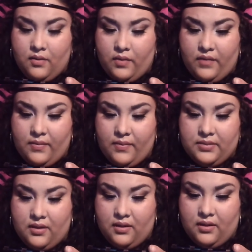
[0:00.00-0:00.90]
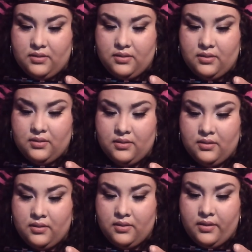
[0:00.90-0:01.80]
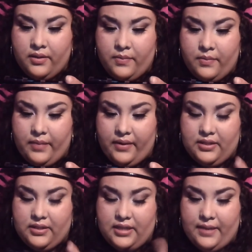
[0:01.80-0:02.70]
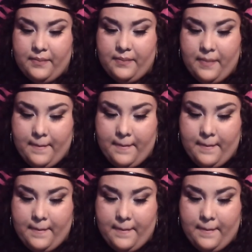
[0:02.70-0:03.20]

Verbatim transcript: one of them is called Merry Time.